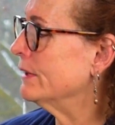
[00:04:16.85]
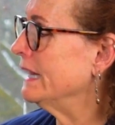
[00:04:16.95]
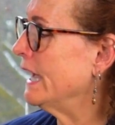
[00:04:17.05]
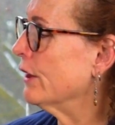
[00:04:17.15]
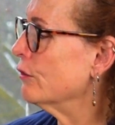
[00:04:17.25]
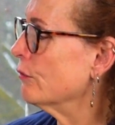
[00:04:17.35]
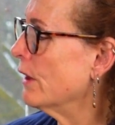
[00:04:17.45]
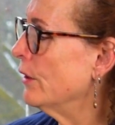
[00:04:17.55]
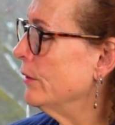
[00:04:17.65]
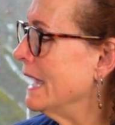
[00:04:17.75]
when they are
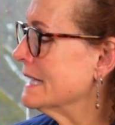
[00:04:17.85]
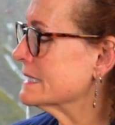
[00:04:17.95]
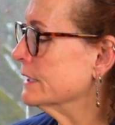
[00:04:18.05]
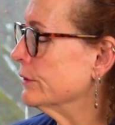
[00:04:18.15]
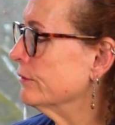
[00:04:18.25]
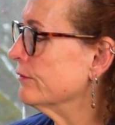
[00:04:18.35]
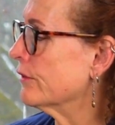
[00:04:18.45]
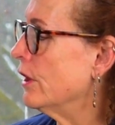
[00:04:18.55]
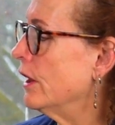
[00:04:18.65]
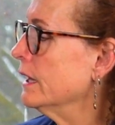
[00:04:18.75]
grown? asked Little
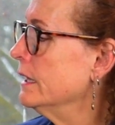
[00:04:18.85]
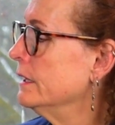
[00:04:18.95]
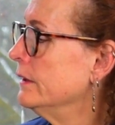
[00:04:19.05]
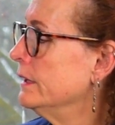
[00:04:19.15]
Frog.